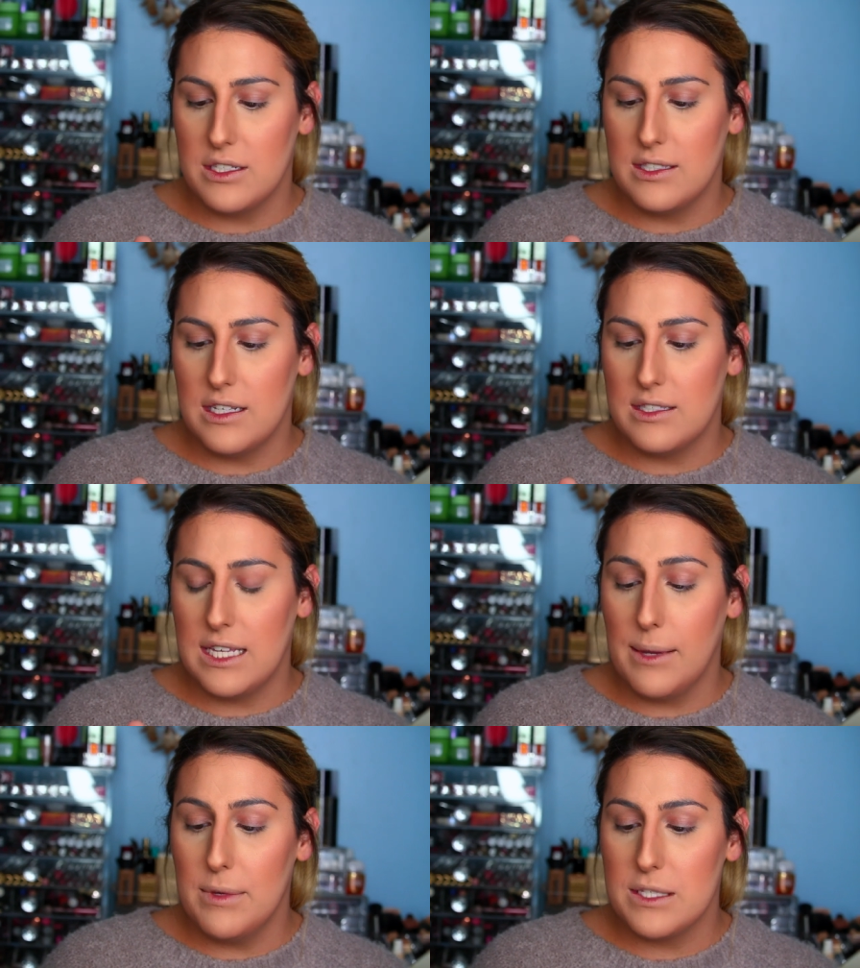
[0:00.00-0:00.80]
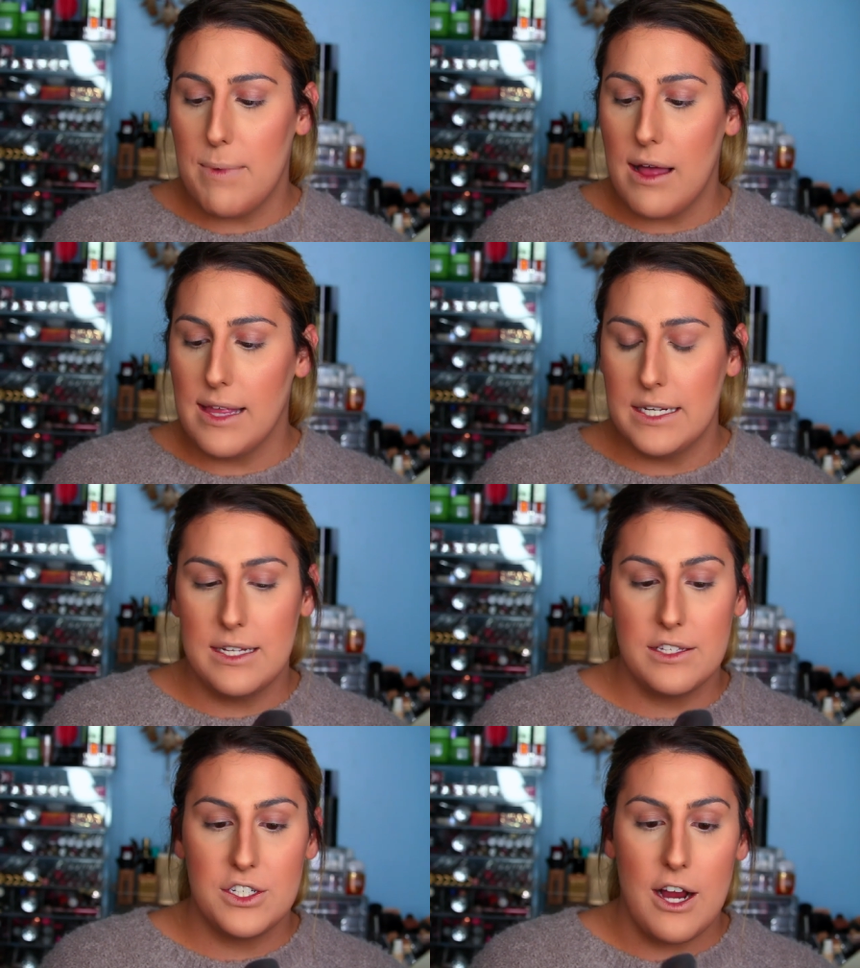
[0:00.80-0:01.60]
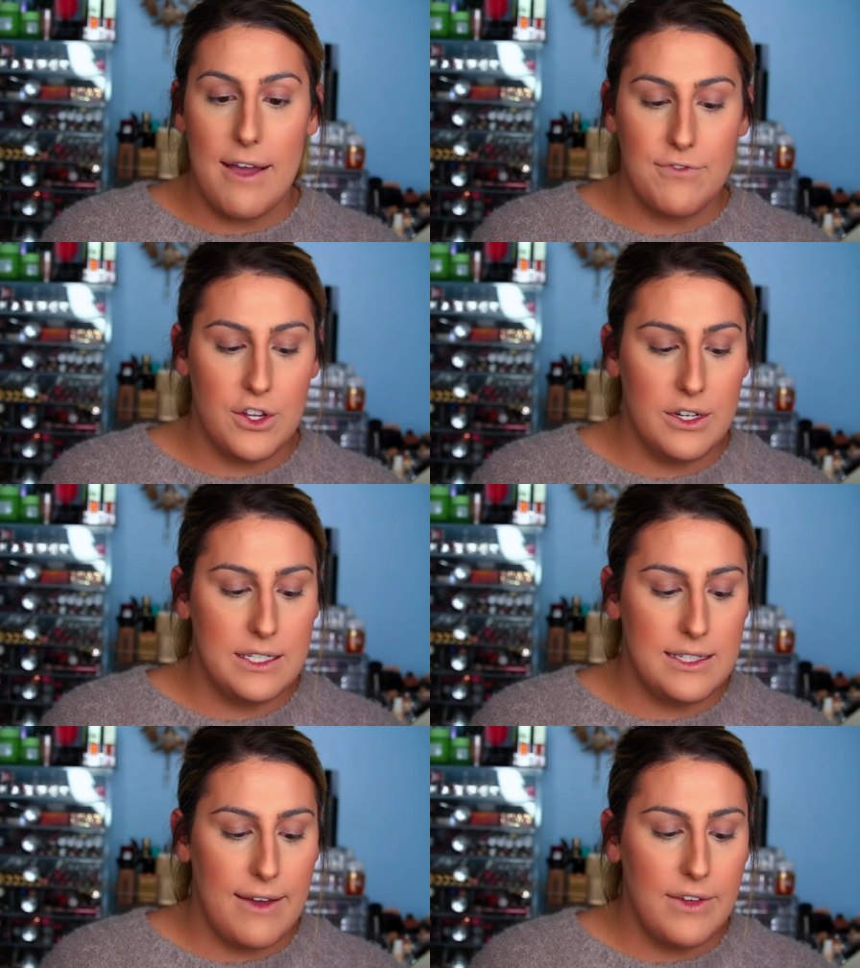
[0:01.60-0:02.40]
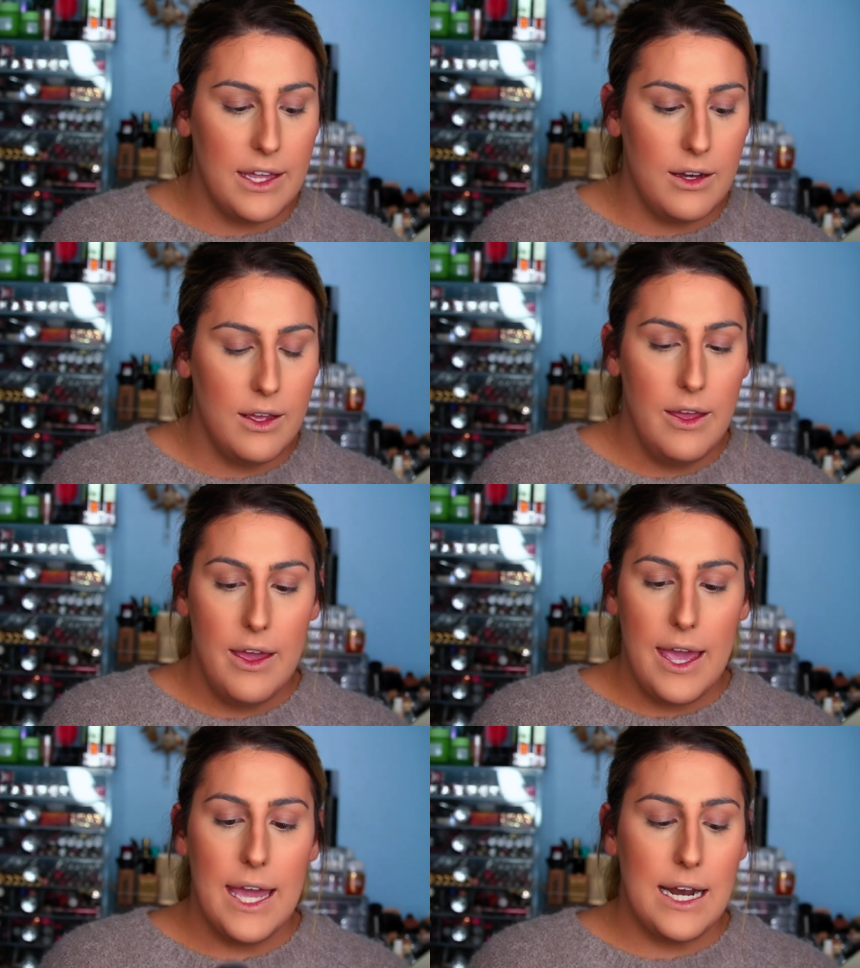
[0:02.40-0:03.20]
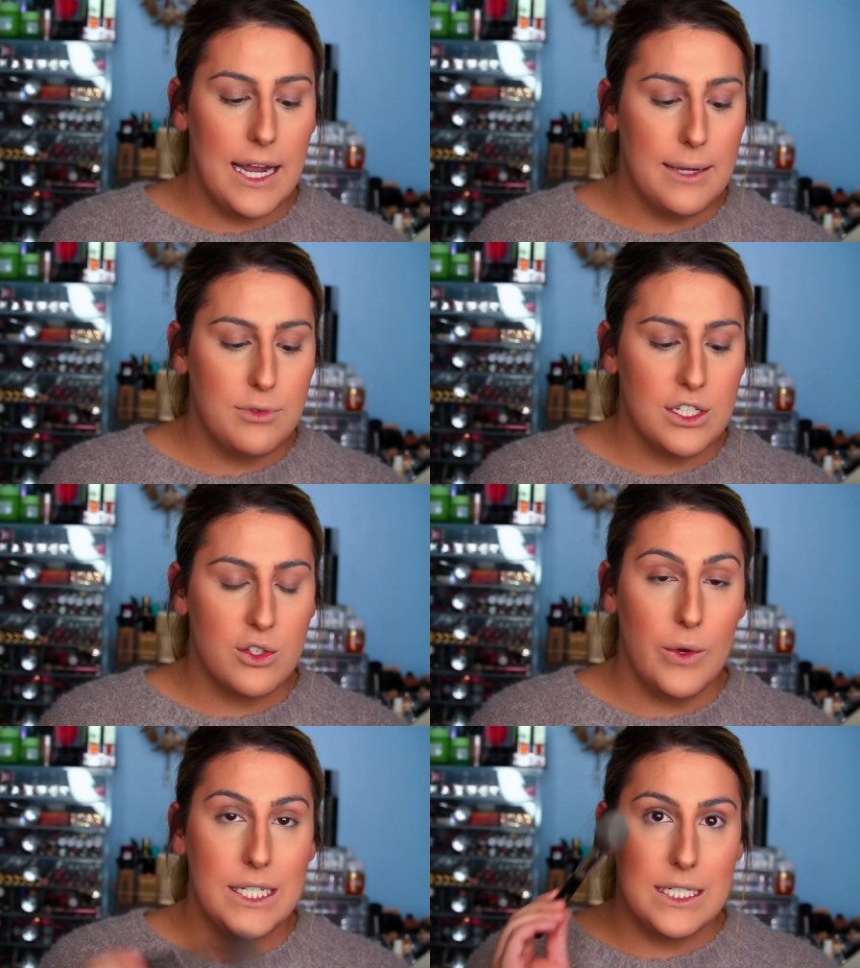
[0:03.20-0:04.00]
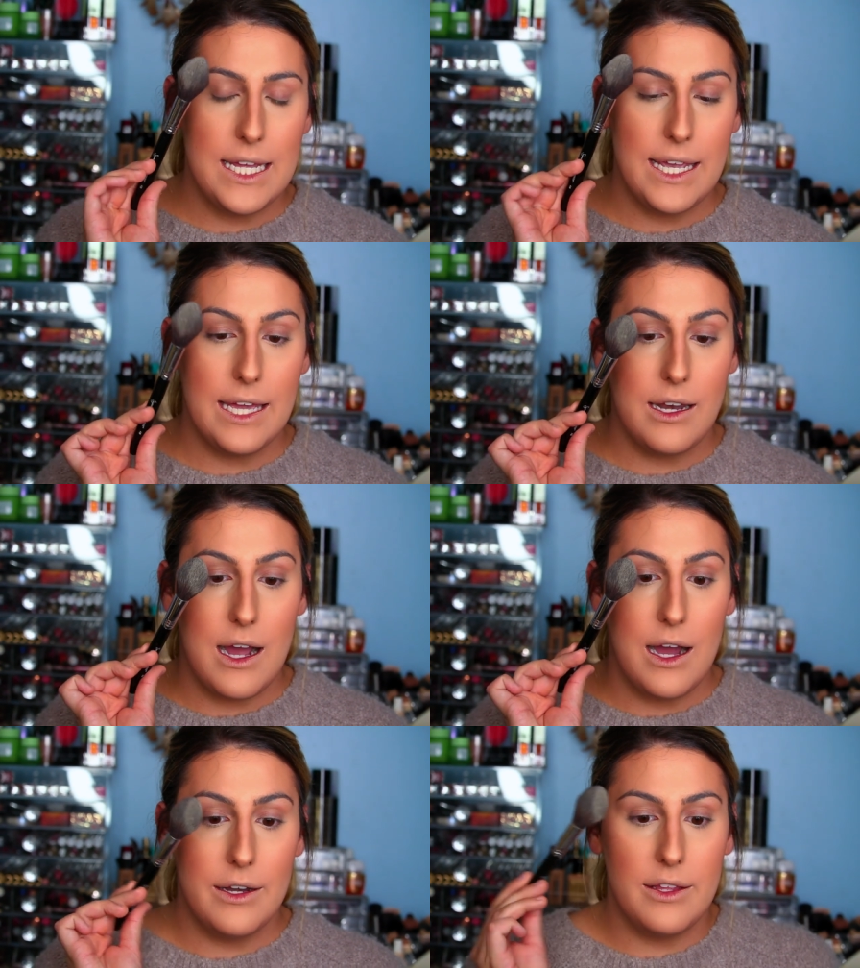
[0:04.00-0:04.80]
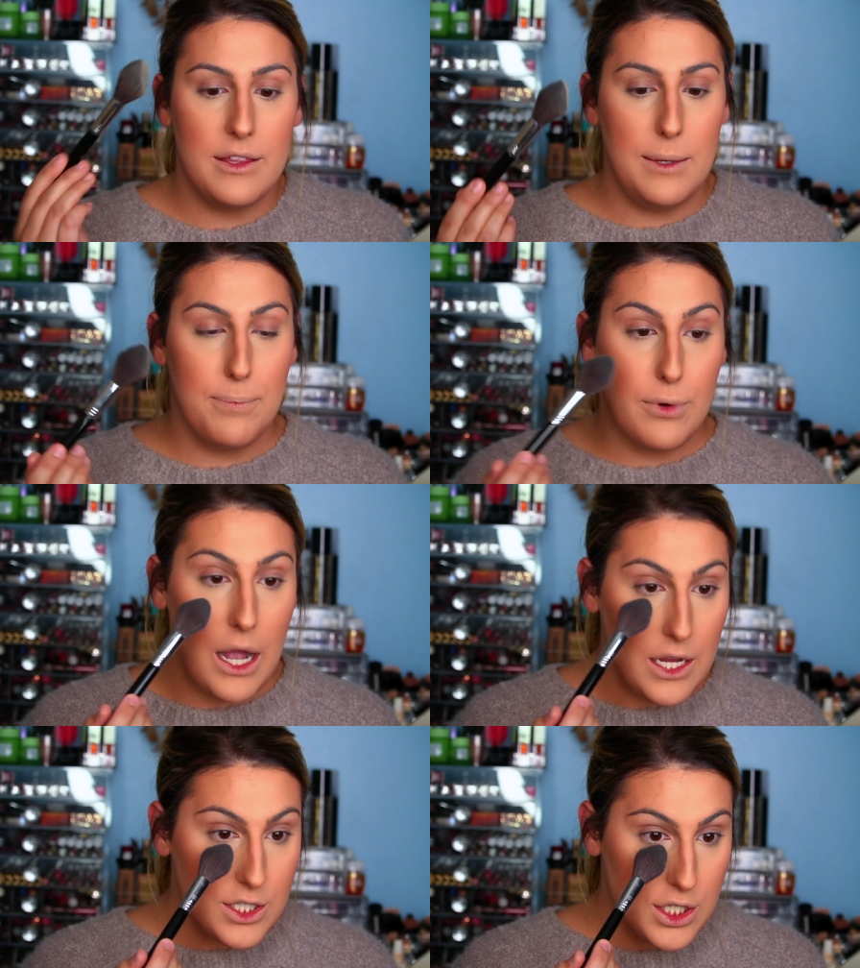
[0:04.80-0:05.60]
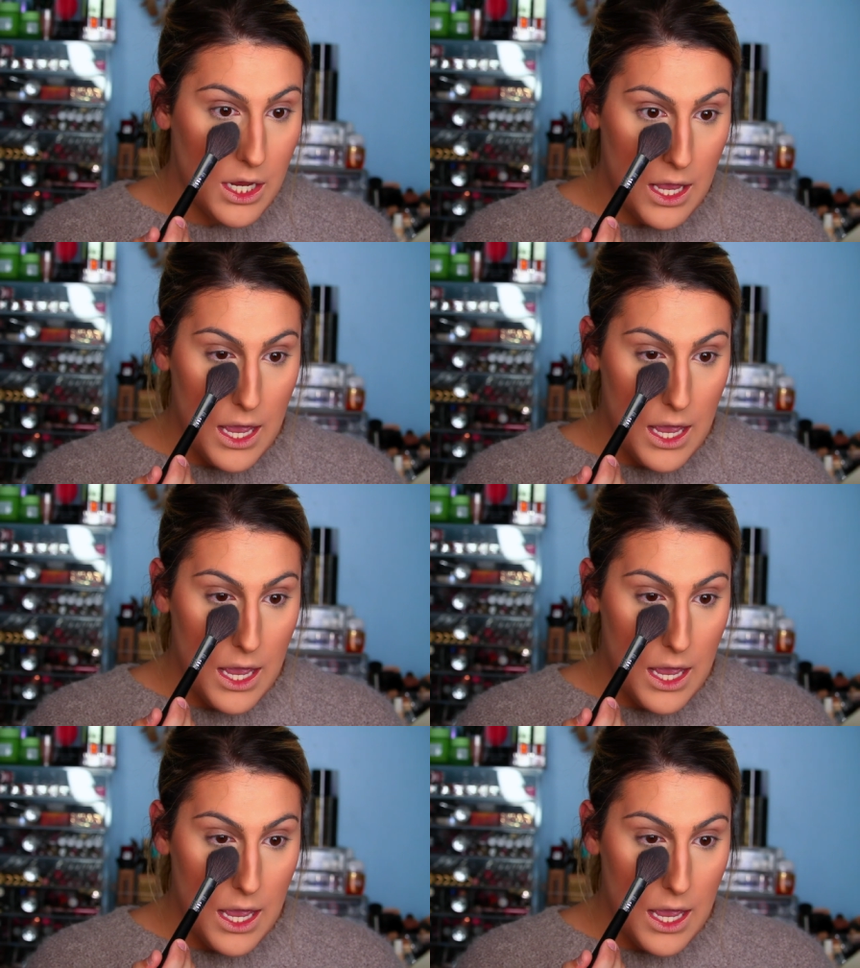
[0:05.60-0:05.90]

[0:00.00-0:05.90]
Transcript: This is the Sigma Spotlight Duster F thirty-seven, and I am just going to take it on the brush,